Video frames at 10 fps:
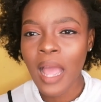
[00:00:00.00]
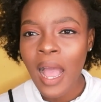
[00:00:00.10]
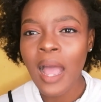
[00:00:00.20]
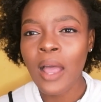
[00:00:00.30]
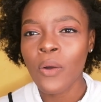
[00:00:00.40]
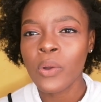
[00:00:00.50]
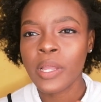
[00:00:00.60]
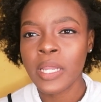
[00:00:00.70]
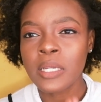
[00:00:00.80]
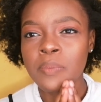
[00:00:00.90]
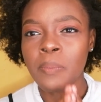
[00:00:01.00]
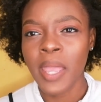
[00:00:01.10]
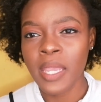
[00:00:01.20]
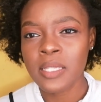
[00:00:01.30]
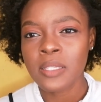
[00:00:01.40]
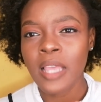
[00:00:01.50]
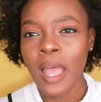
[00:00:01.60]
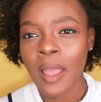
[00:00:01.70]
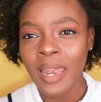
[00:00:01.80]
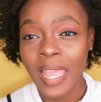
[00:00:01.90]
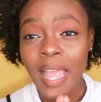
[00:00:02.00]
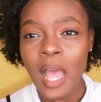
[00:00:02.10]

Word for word: how it makes like